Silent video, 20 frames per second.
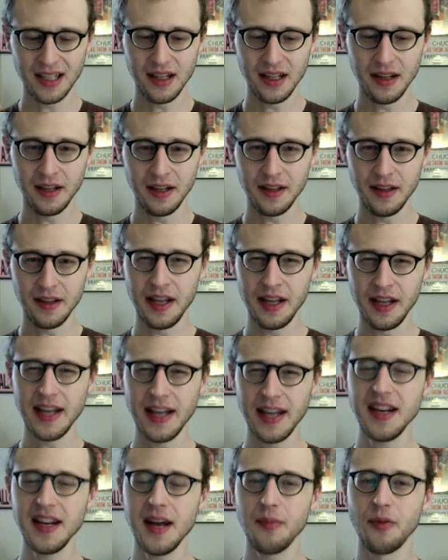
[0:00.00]
it, it
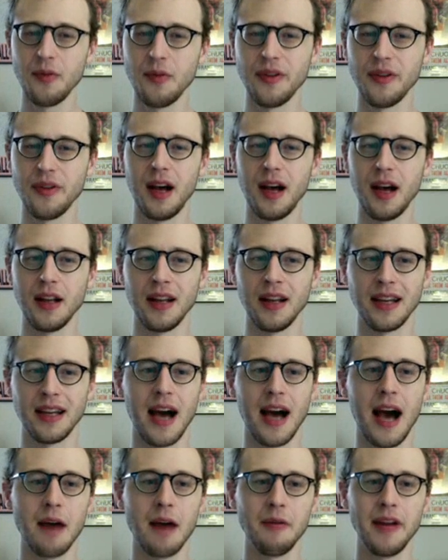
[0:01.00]
ended up with
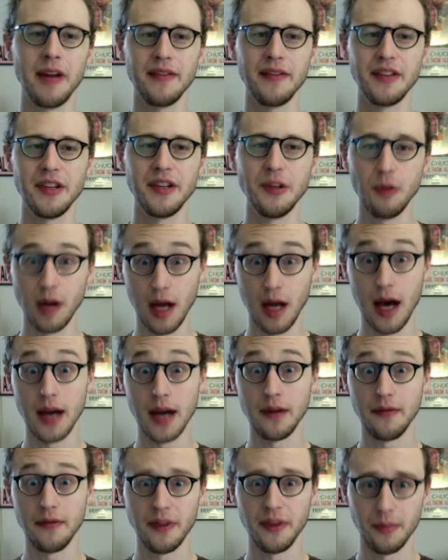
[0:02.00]
like I would have to do a
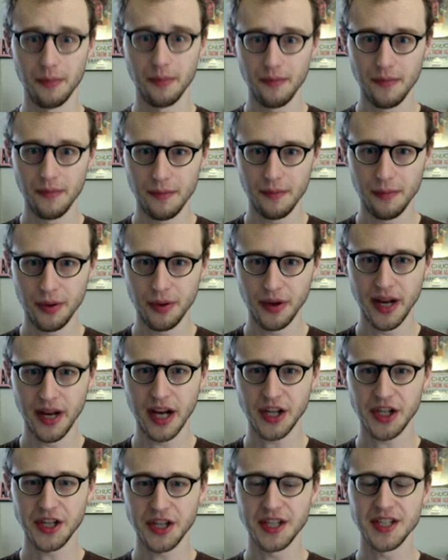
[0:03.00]
lot of the
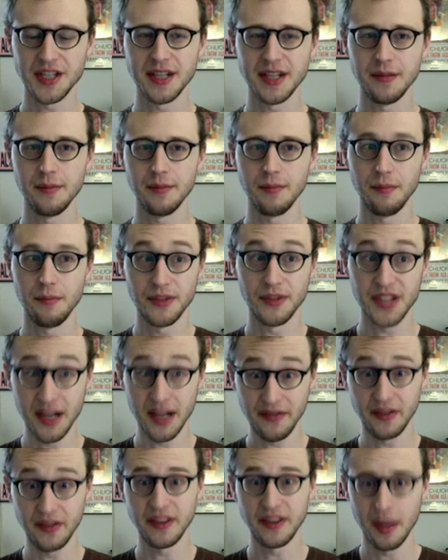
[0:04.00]
production
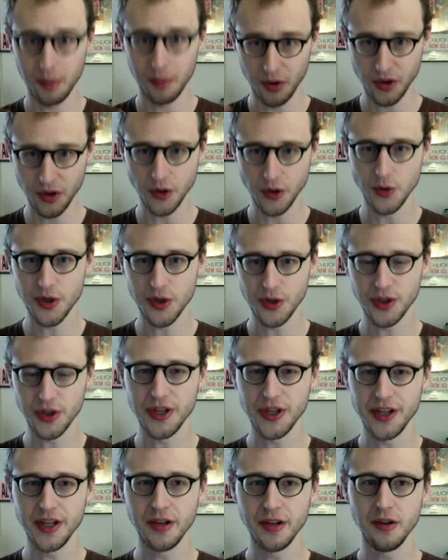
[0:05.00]
stuff that a producer
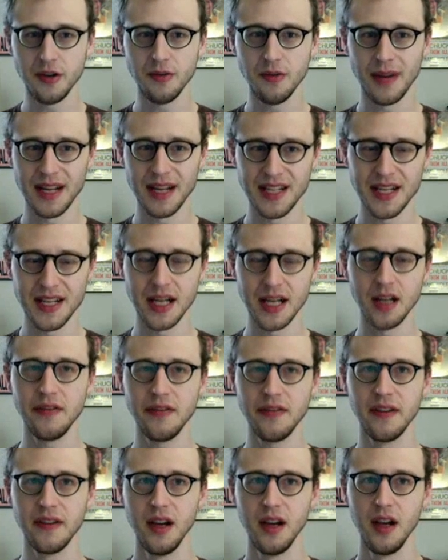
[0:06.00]
should do
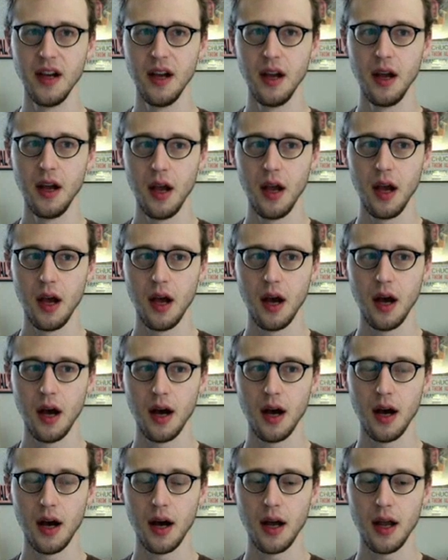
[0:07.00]
myself,
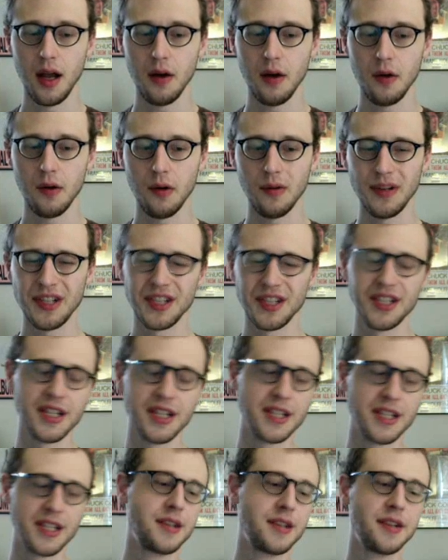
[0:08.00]
uh, which
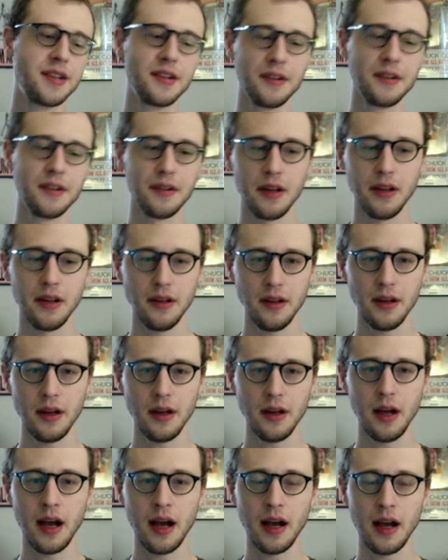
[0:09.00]
is just
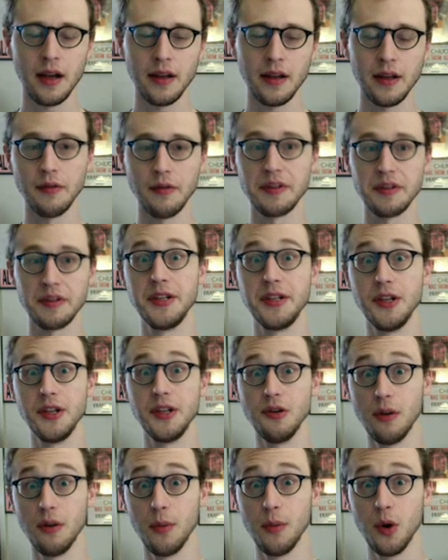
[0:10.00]
uh, you know it's
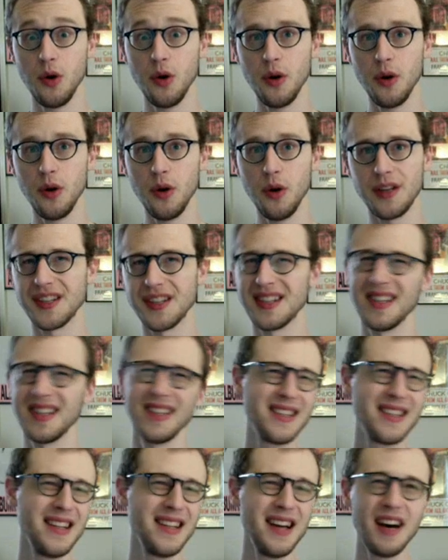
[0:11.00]
doable. It's
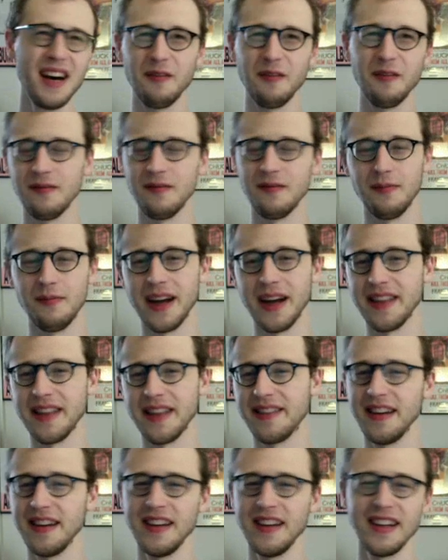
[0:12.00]
just it's not
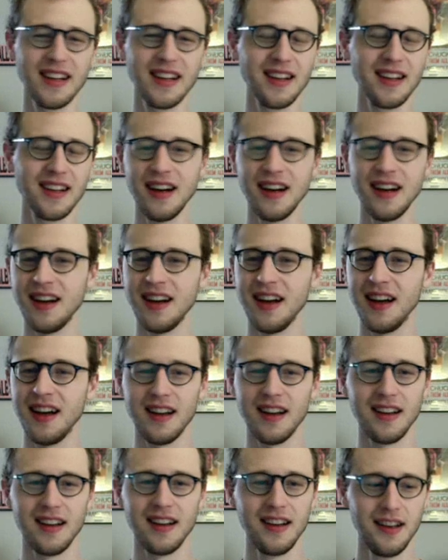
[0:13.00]
my thing.
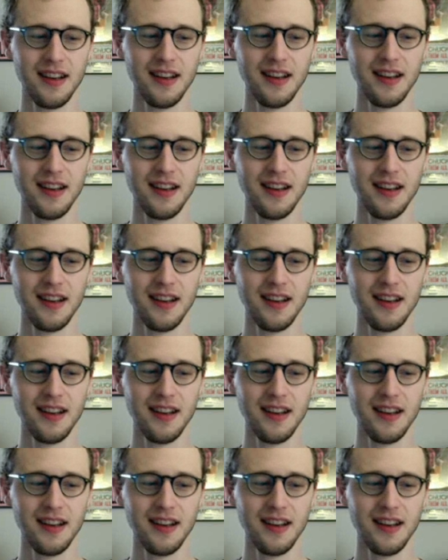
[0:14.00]
Uh,